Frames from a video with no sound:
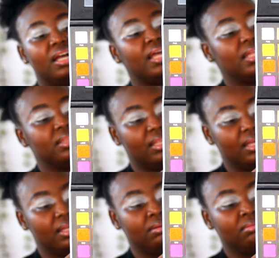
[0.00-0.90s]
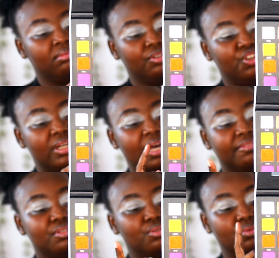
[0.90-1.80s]
and then you'd
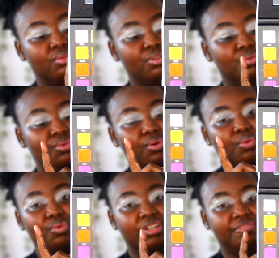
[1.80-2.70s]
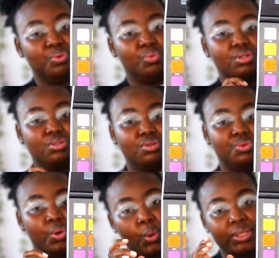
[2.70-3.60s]
have to, you know, if you want to
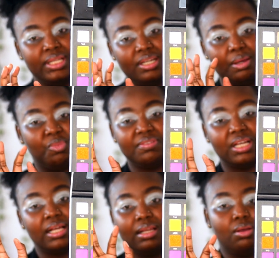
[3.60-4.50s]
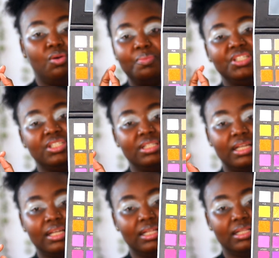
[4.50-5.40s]
know the name of the color or mention the
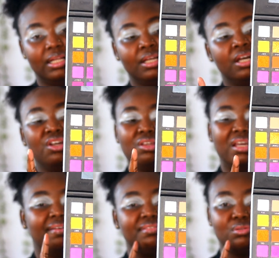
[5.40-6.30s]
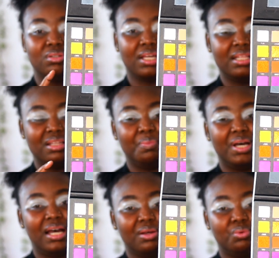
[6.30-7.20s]
color, you have to look at the
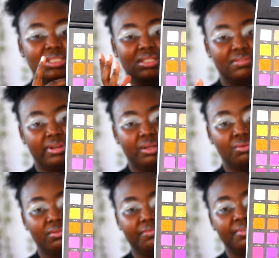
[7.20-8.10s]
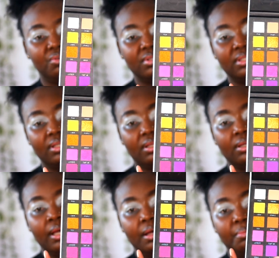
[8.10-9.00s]
back, which is very confusing.
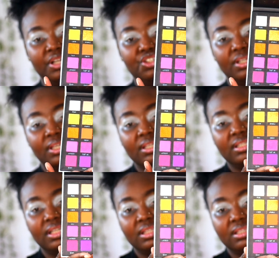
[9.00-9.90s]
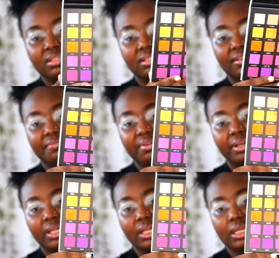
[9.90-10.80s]
But you can see this is a
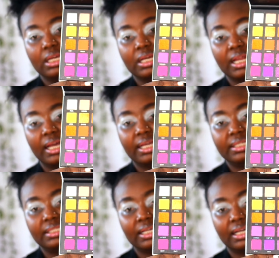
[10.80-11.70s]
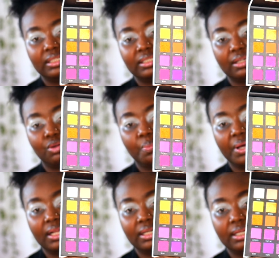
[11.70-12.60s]
very nice eyeshadow
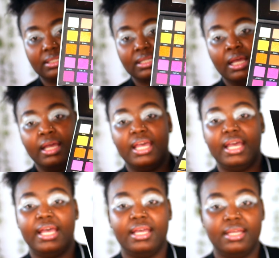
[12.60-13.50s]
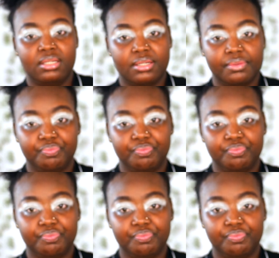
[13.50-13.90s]
palette, and